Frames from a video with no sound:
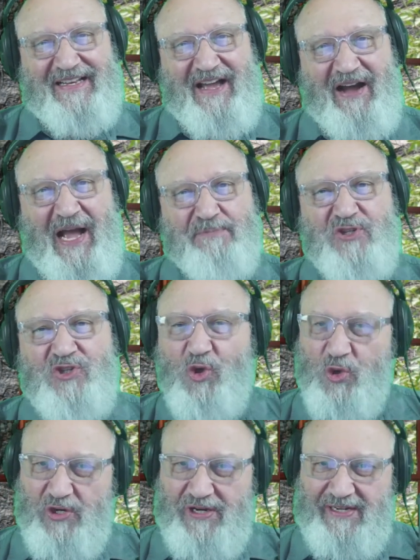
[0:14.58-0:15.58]
Now, I'm
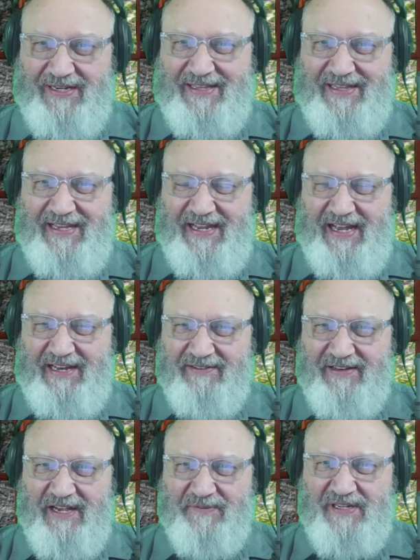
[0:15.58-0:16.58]
sure that I
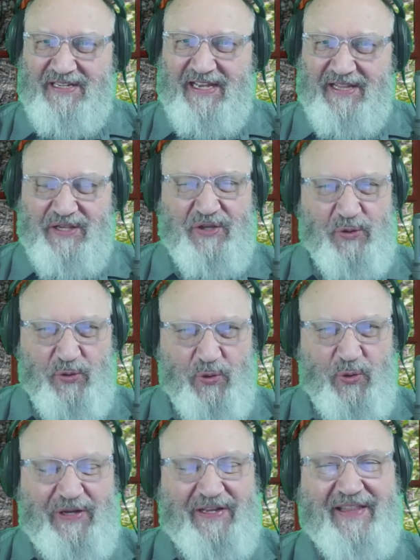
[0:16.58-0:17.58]
don't have to tell
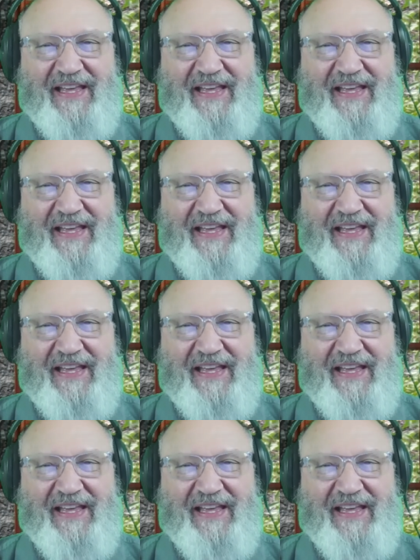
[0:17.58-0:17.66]
you